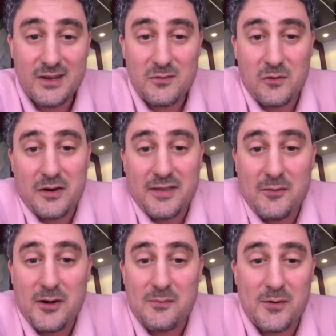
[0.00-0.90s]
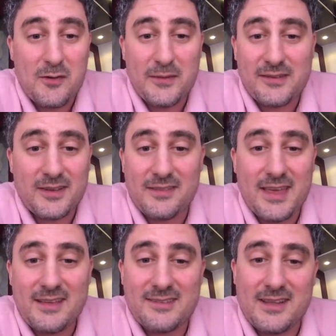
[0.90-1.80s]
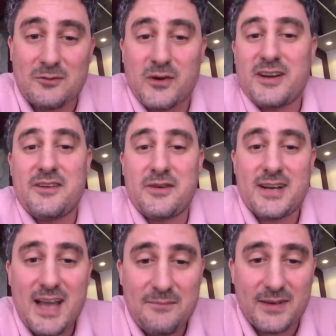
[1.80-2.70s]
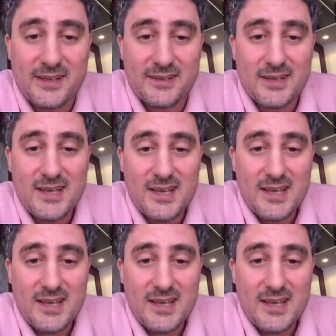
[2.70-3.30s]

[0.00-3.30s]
where they were promising things that were never happening.